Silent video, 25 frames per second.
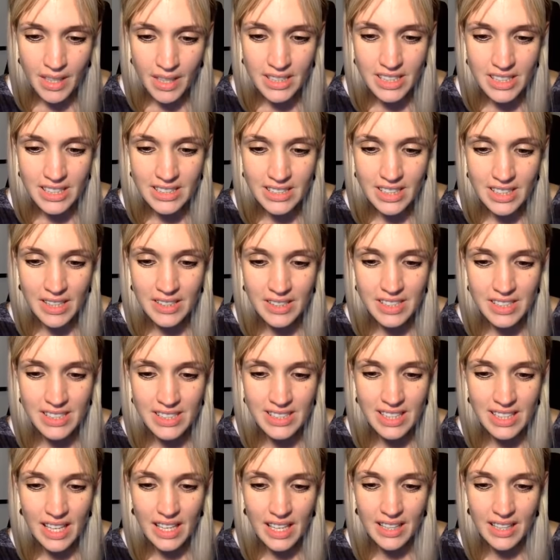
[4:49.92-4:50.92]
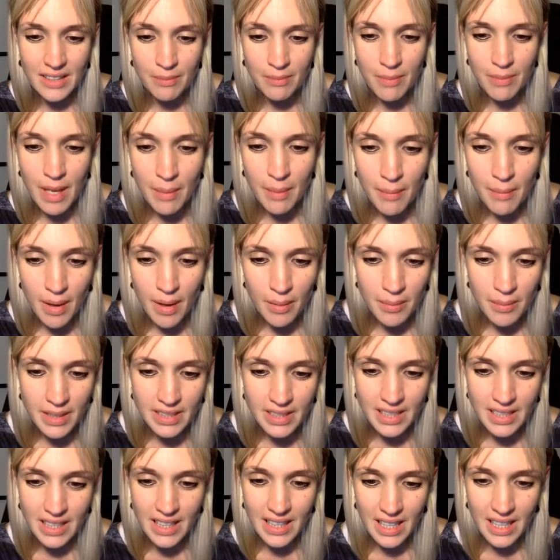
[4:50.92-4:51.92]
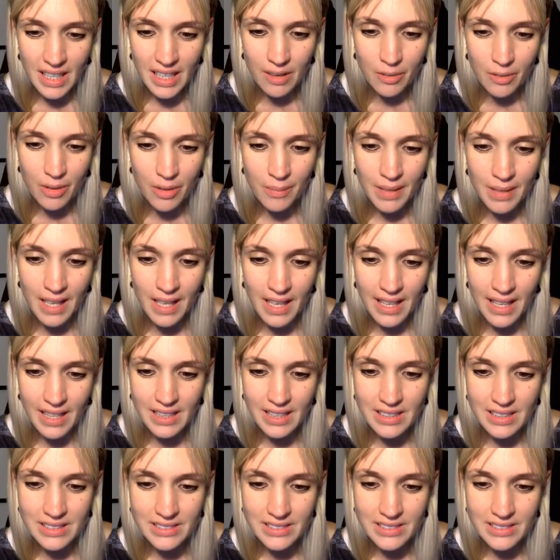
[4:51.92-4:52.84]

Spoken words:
just give me a moment and then I'll reply.